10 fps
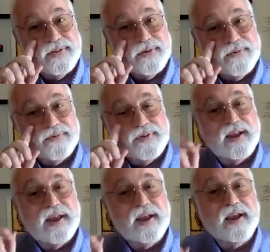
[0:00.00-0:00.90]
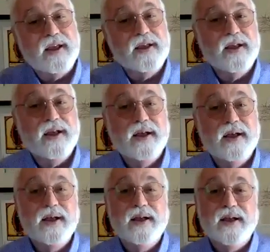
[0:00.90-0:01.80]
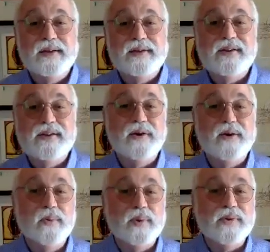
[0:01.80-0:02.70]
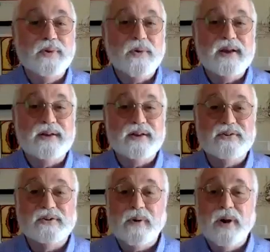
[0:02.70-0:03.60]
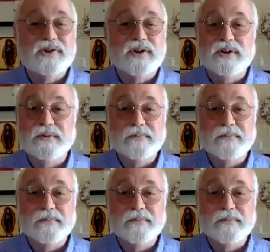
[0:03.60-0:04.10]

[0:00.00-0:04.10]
they're flicking a tear with great discretion.